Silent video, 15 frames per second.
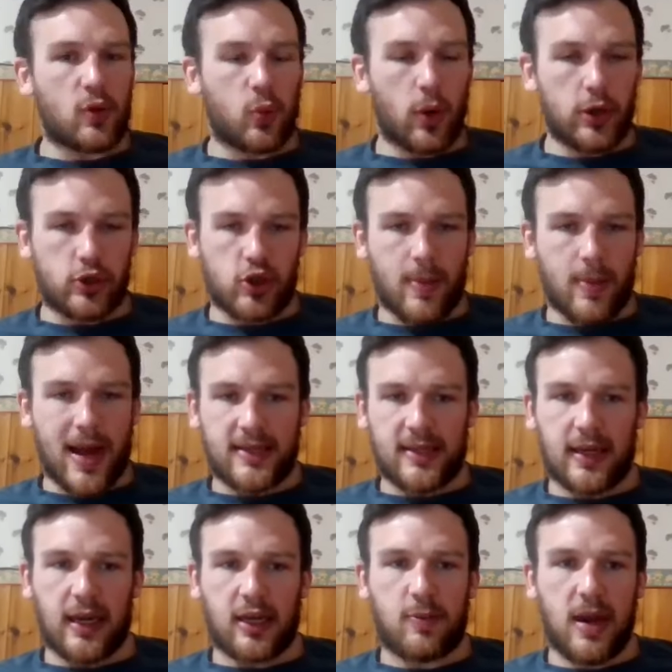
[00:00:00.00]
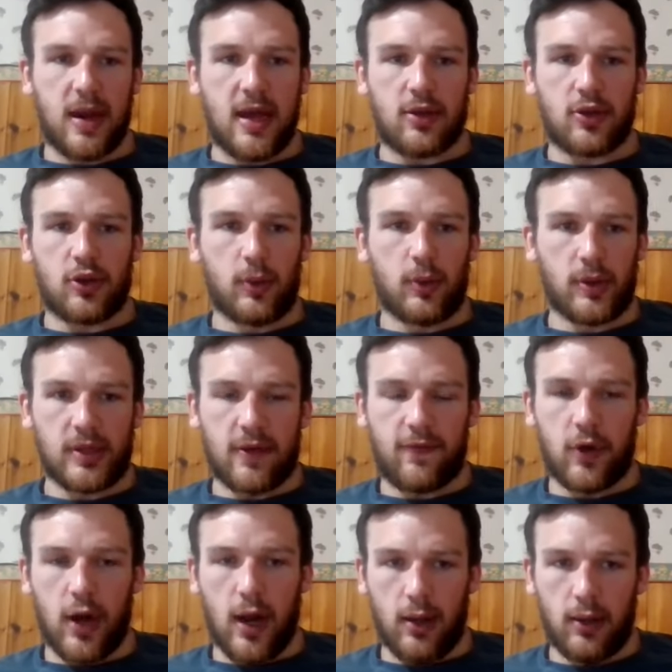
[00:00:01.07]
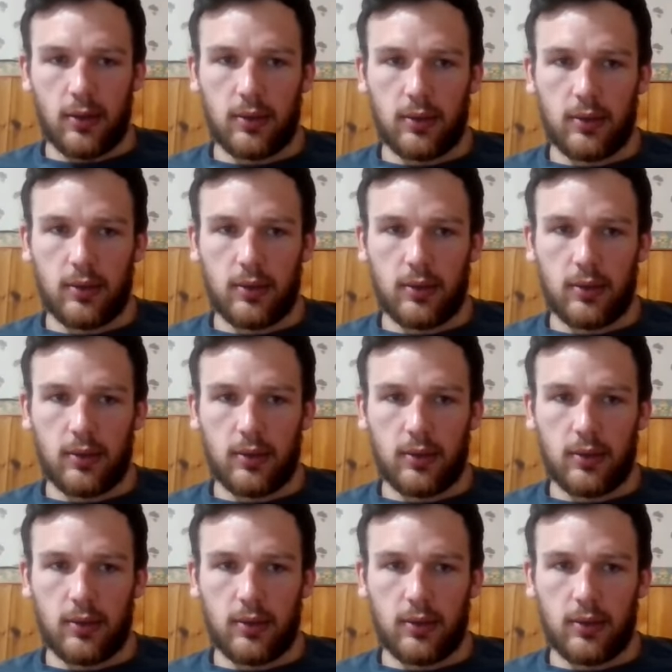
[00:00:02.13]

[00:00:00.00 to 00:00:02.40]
was one traumatic experience though, wasn't it, Fiona?